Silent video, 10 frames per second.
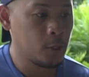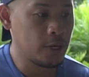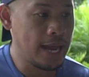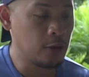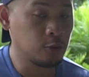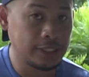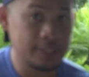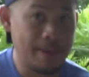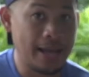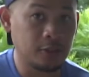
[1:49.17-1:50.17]
on how to
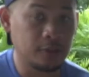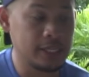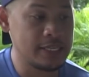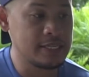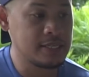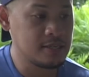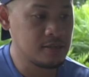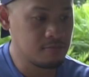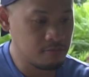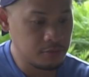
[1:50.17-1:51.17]
dismantle this
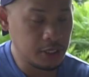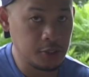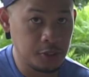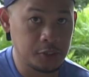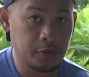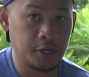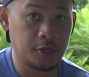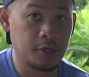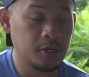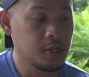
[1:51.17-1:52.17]
indoor trainer